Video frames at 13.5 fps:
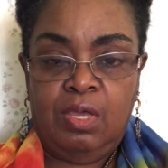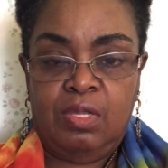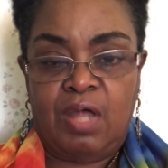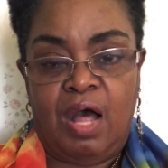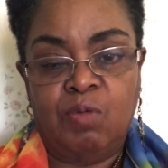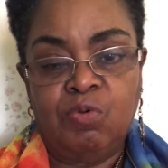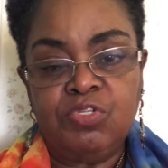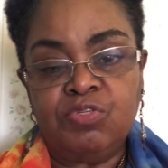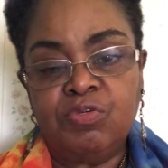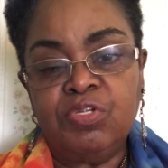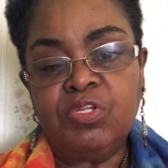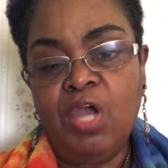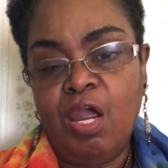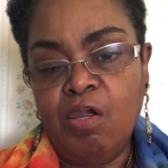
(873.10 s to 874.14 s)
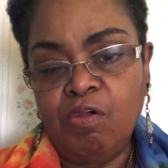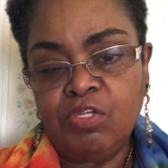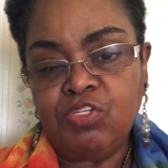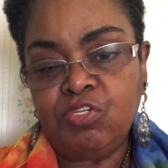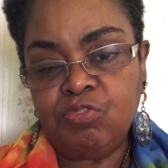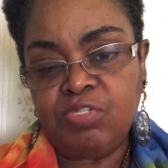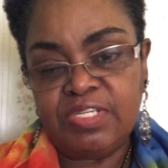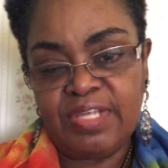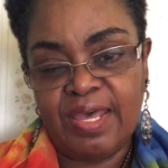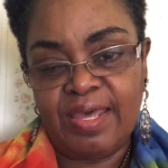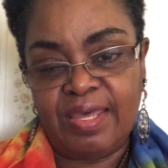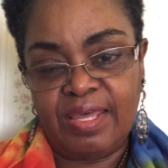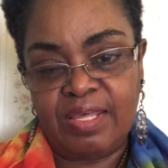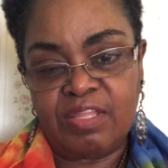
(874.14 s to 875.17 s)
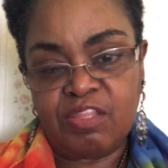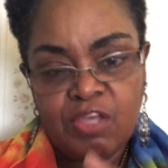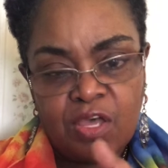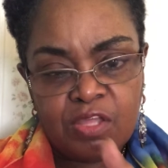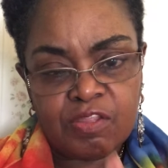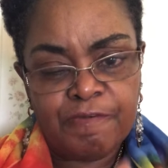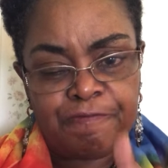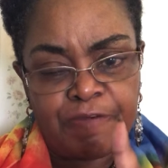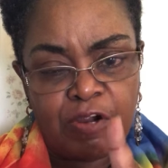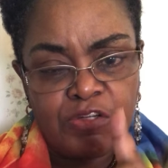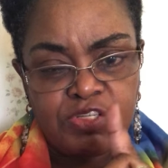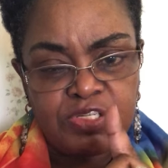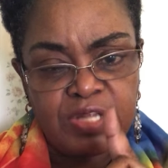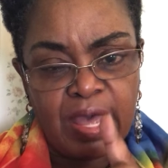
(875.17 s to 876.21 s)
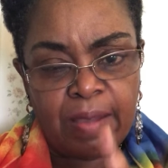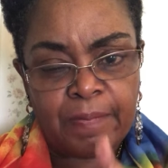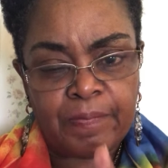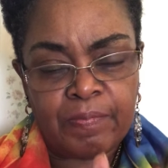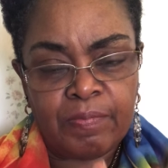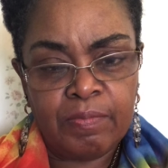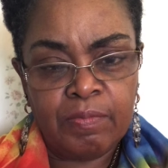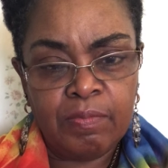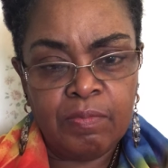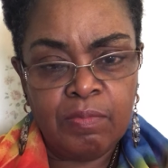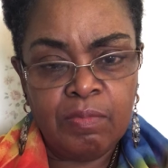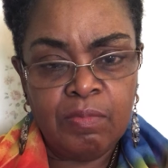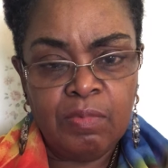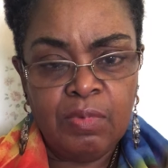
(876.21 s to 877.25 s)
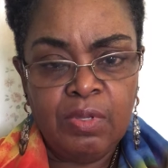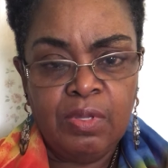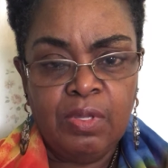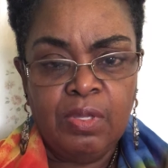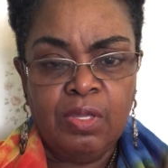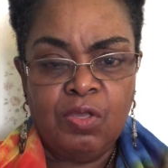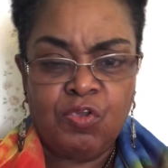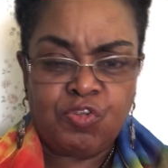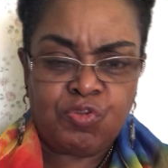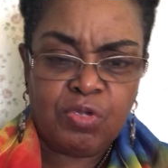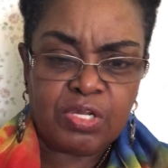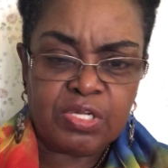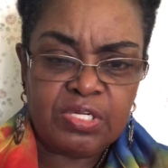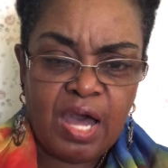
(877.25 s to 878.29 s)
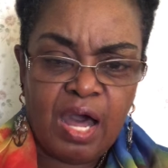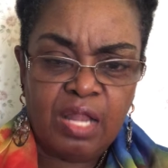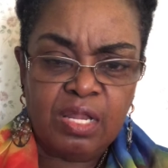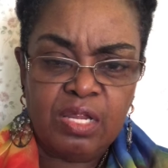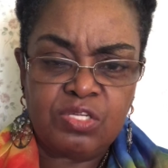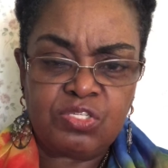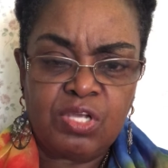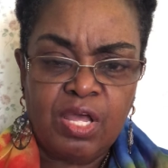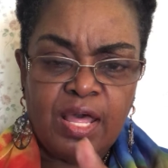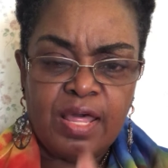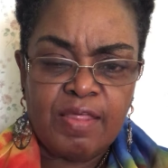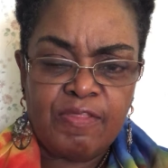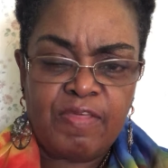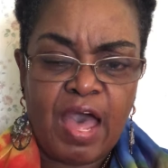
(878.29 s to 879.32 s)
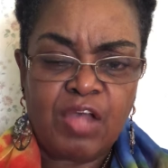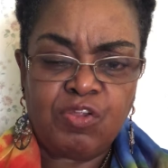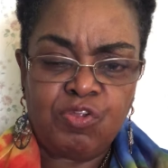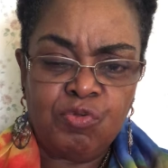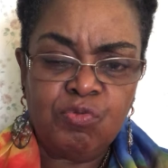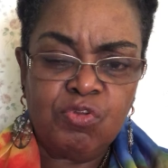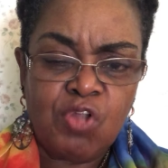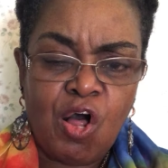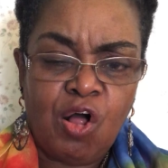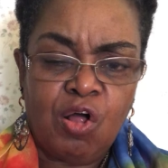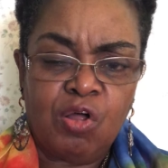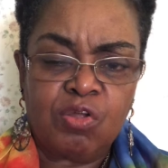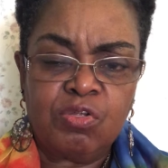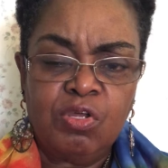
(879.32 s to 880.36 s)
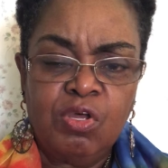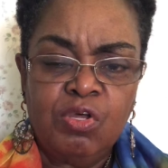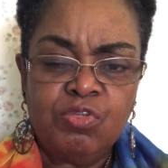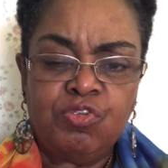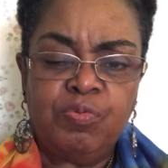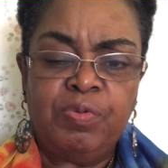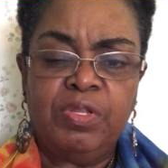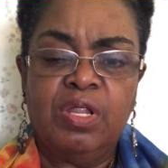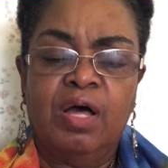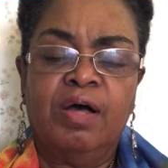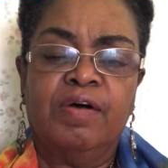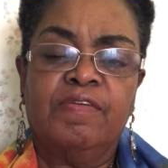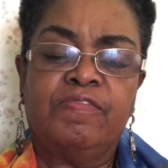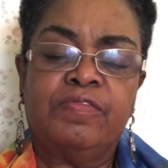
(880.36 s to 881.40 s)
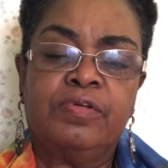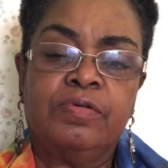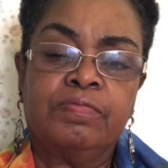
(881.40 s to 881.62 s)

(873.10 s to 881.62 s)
And I want to encourage you today. The first step is to acknowledge that you long to be loved.